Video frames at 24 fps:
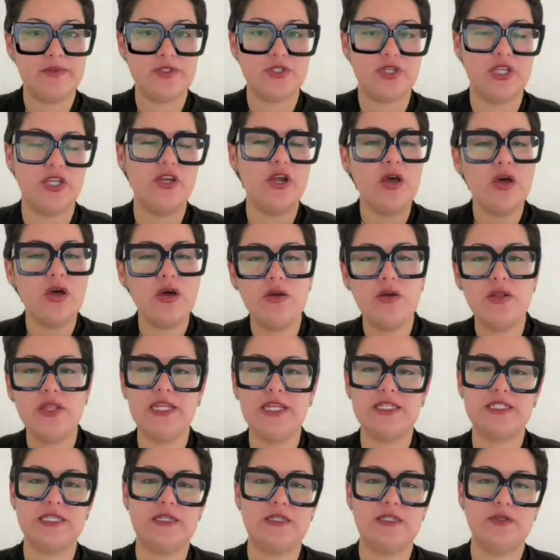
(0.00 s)
It's like, oh,
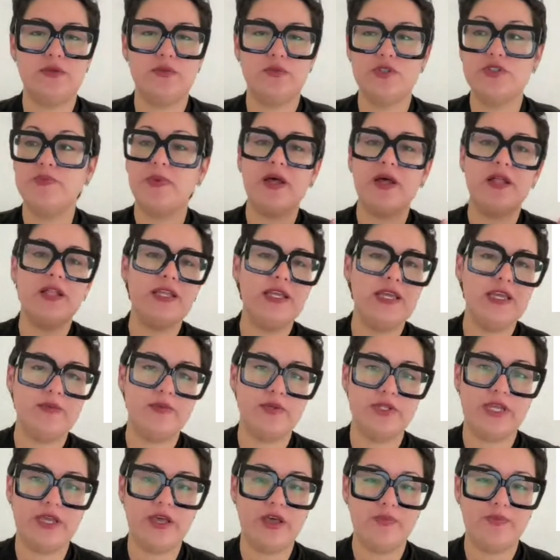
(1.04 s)
like was Molly able
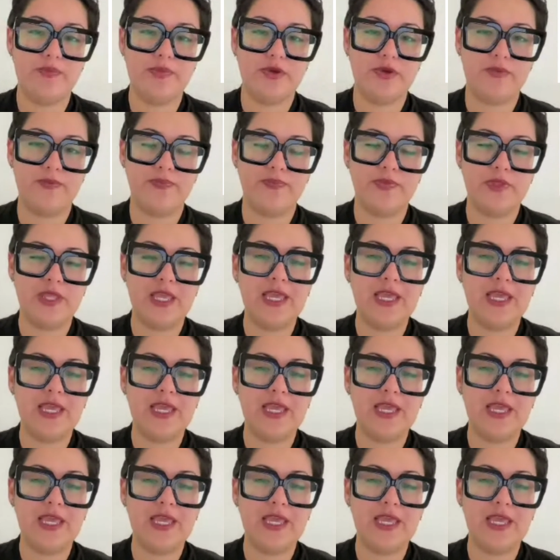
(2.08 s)
to help you?